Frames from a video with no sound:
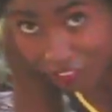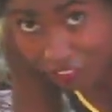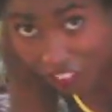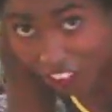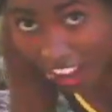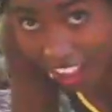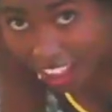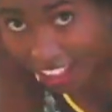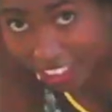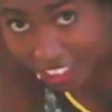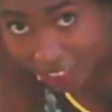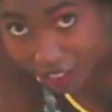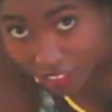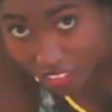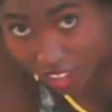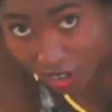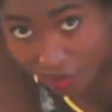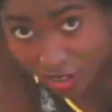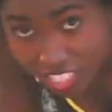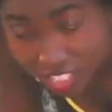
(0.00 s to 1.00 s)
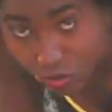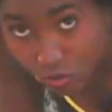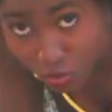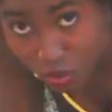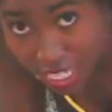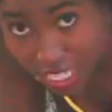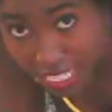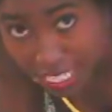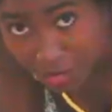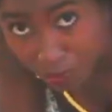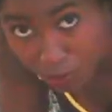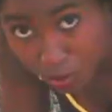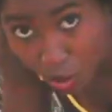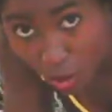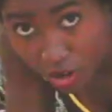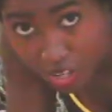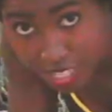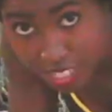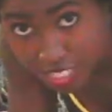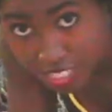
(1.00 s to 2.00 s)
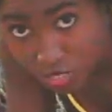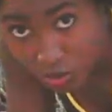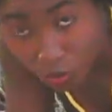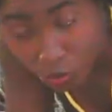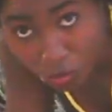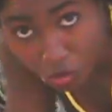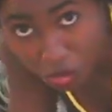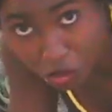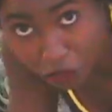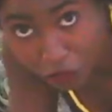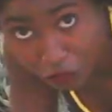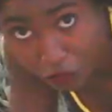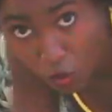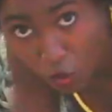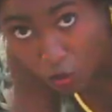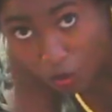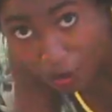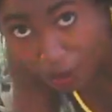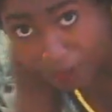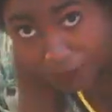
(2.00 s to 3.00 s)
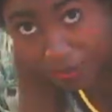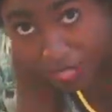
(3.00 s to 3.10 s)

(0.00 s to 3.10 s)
five. Now it's really important with your form